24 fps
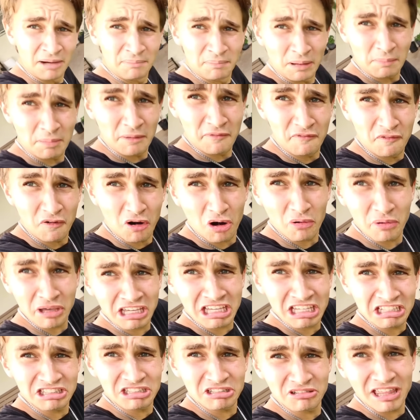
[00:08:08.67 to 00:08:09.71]
But before we
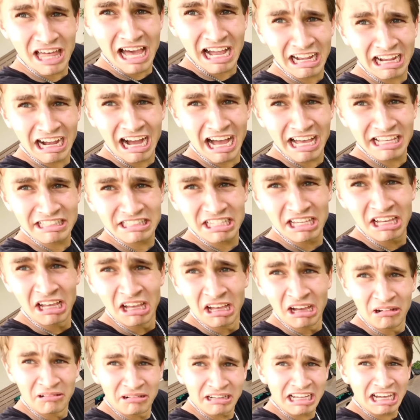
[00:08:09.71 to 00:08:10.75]
can do that, guys,
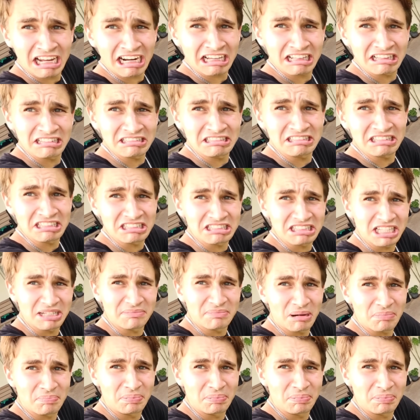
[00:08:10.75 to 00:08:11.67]
we gotta clean this lemur